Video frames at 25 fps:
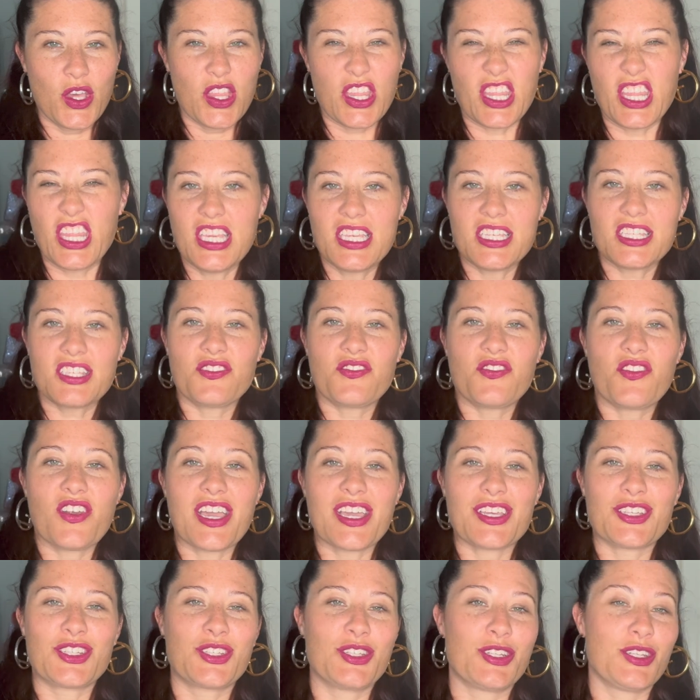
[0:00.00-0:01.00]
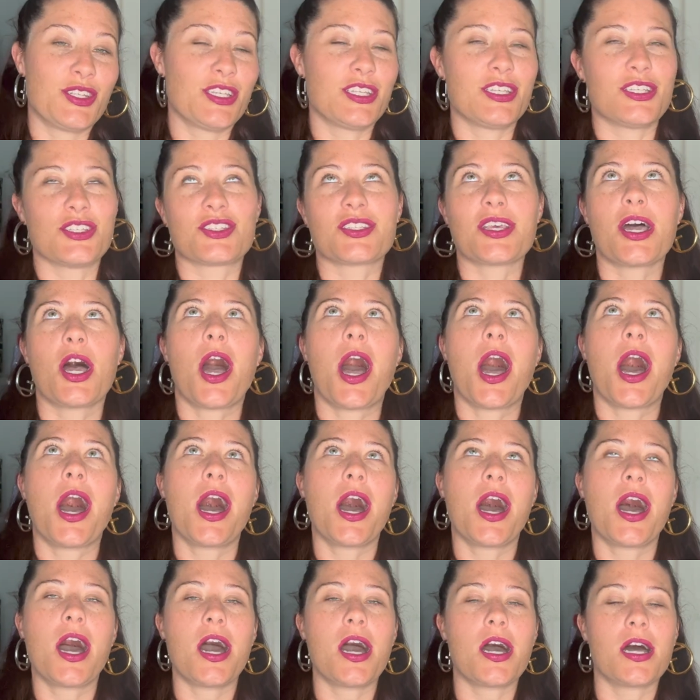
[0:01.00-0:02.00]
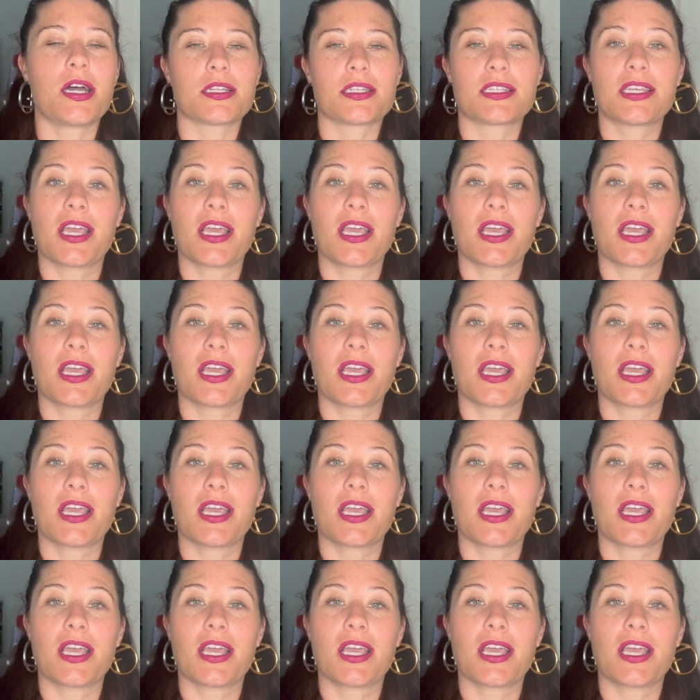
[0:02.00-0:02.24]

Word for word: This fashion is hot,